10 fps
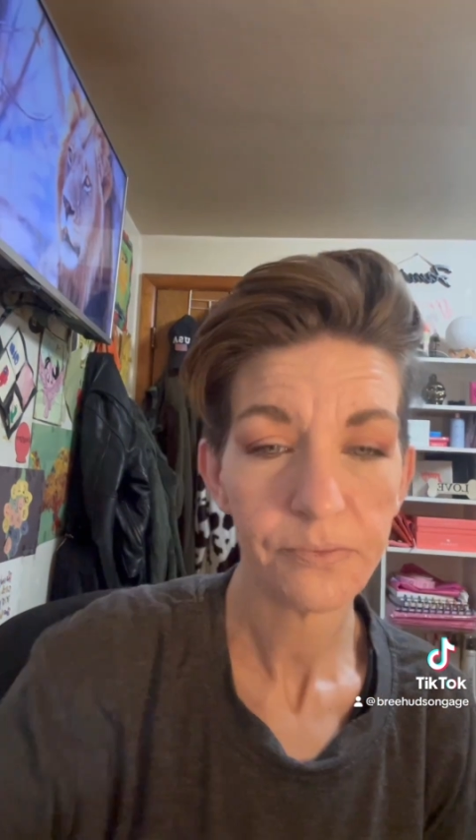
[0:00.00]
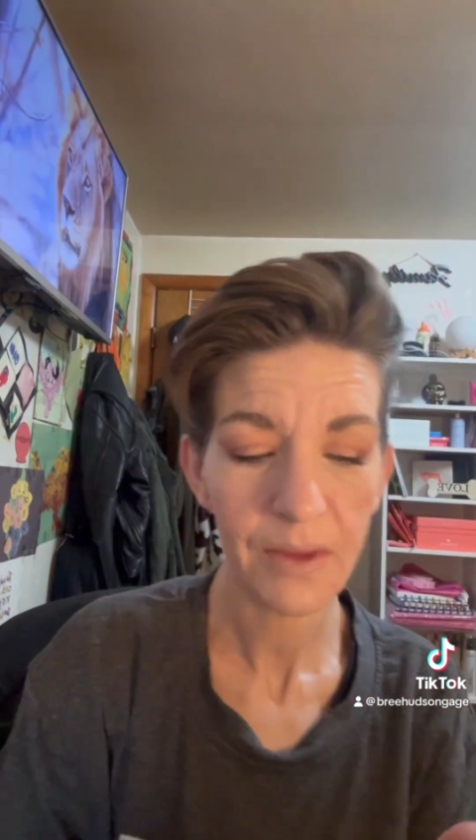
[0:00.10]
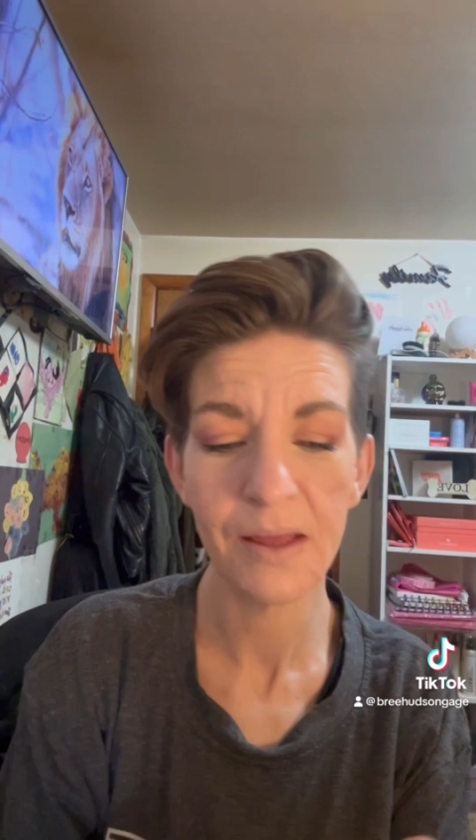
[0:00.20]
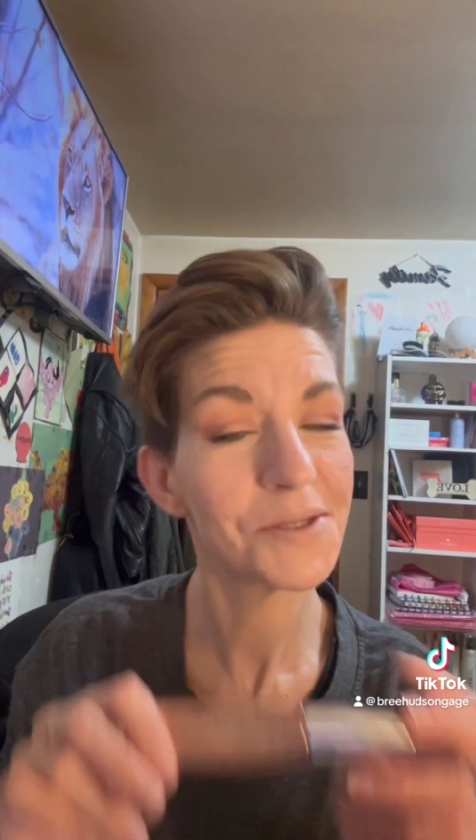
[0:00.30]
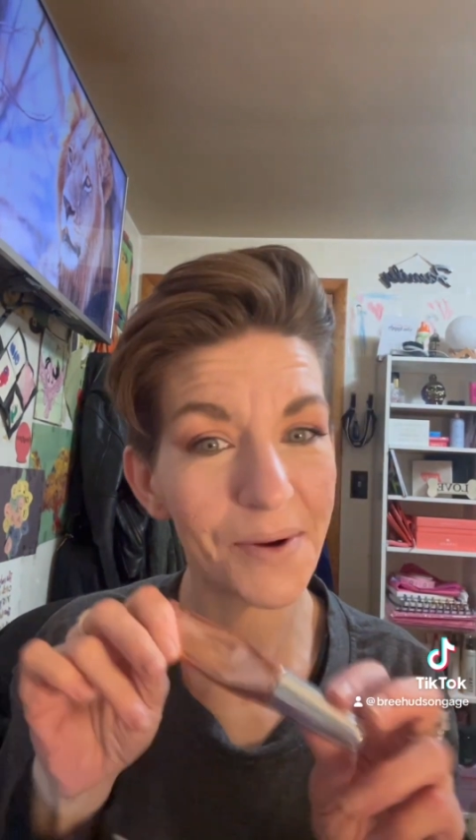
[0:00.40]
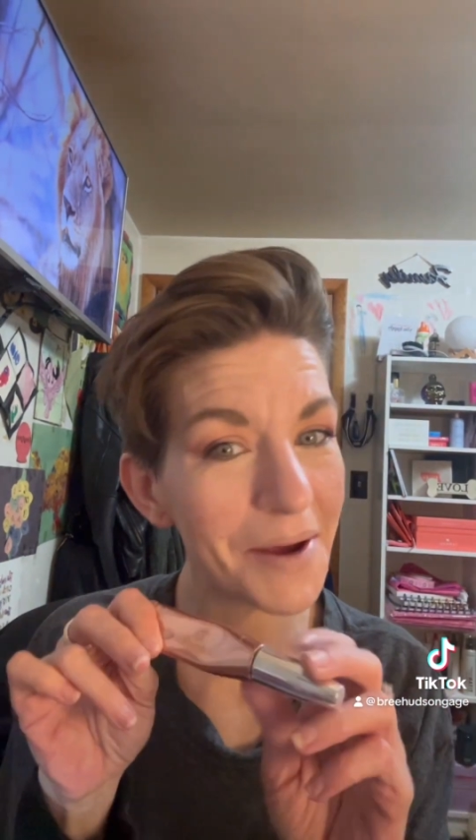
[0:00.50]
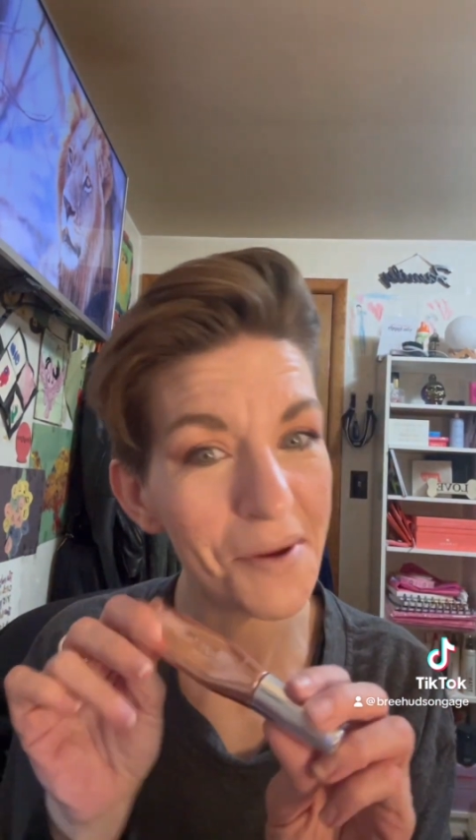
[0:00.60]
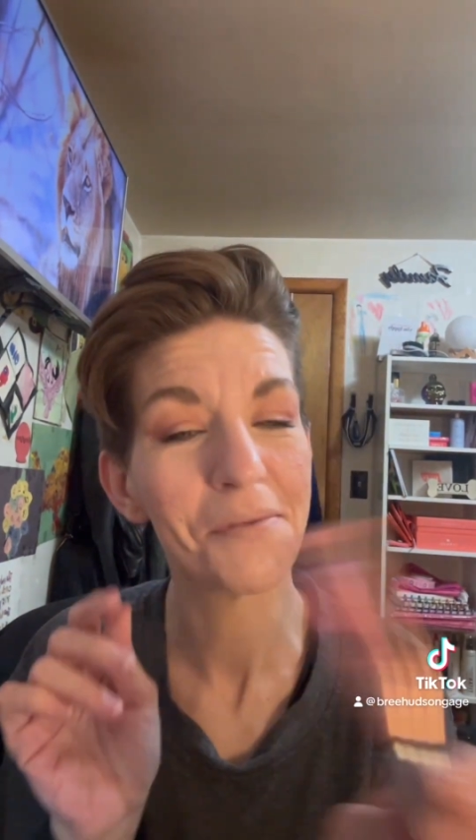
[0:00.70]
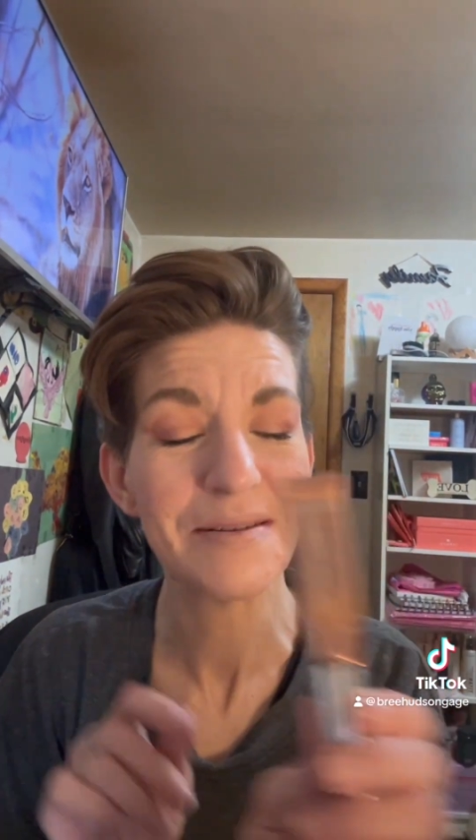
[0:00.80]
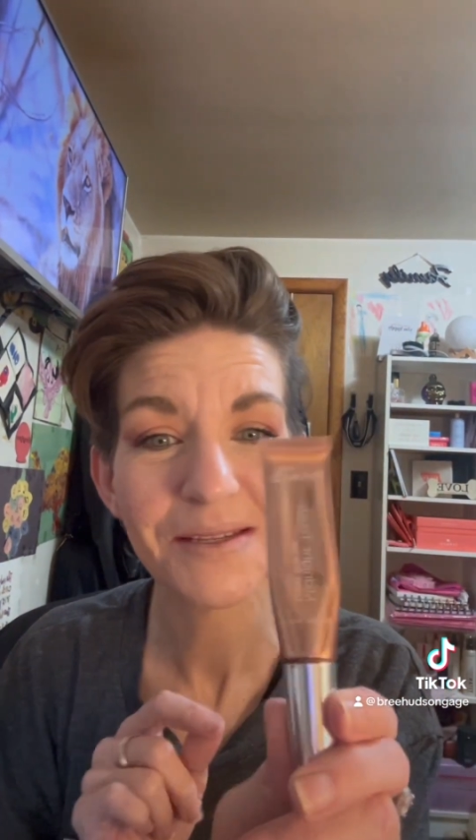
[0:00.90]
This is one of my
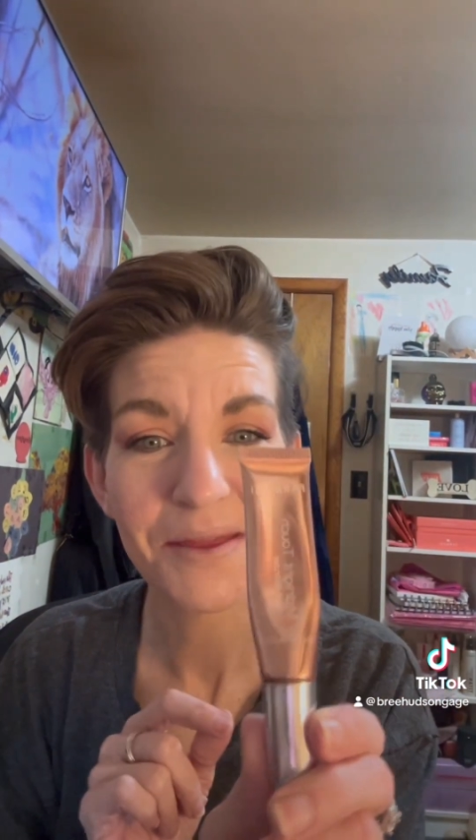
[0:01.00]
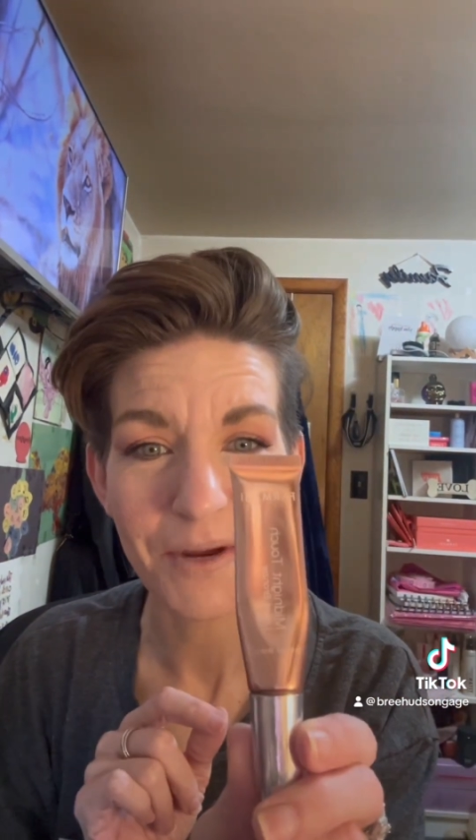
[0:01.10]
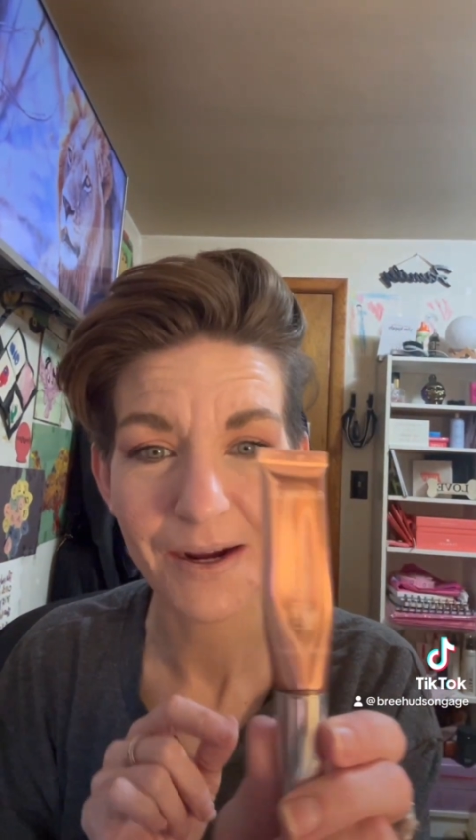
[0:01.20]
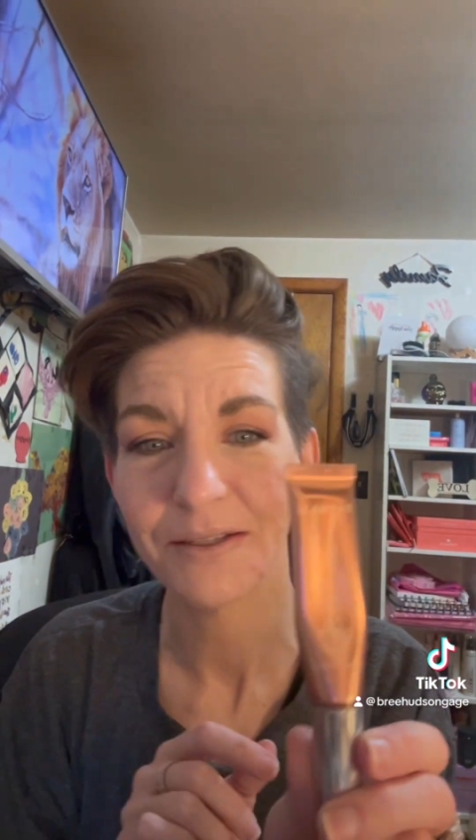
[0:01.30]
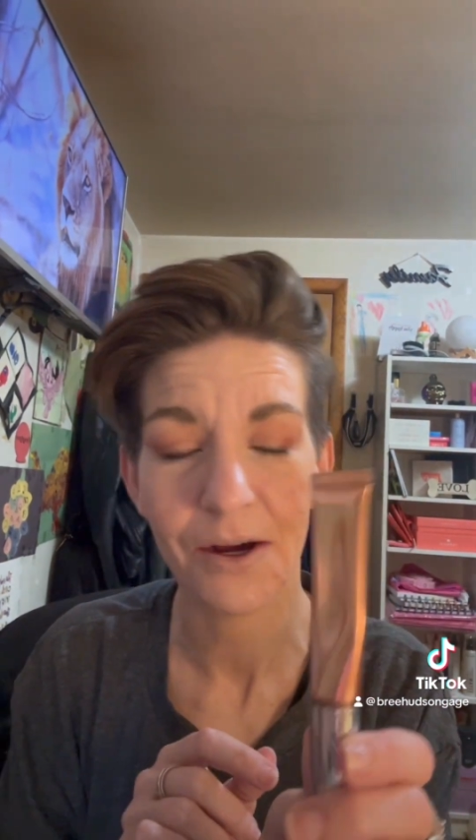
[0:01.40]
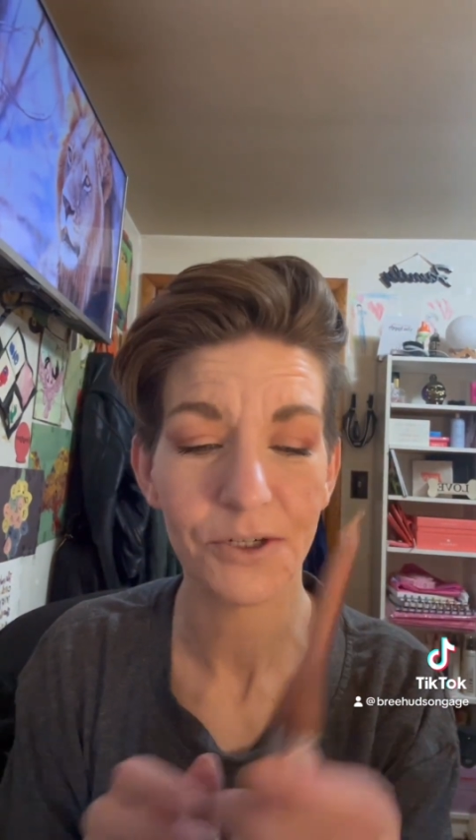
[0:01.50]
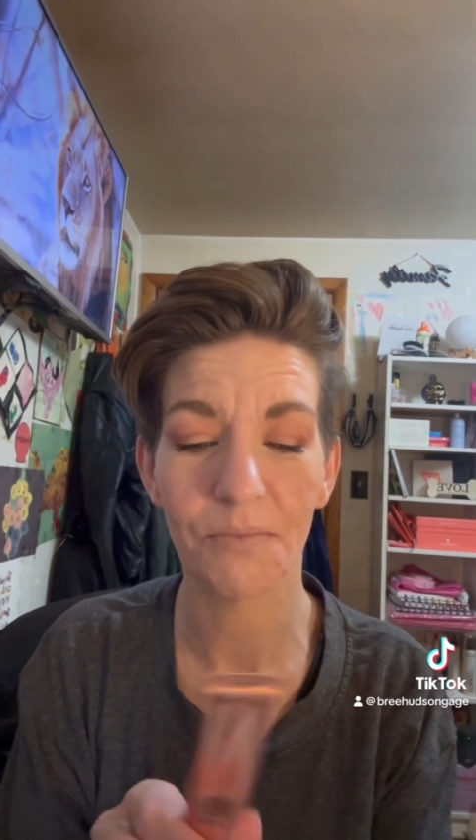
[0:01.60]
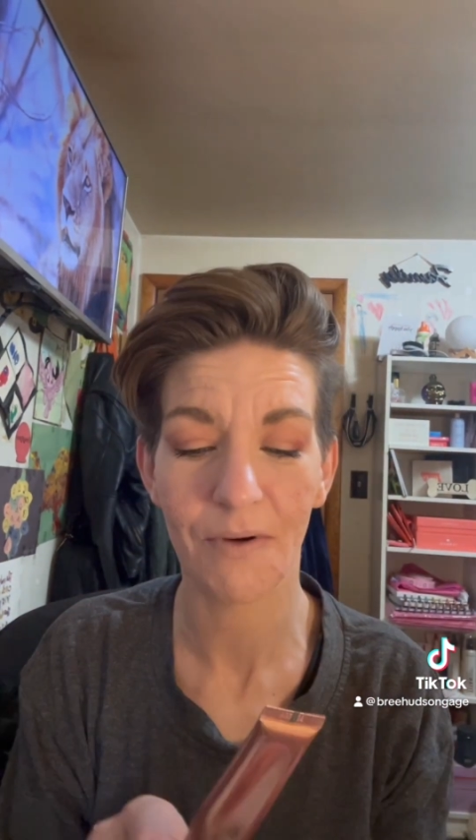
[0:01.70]
favorites, the Midnight Touch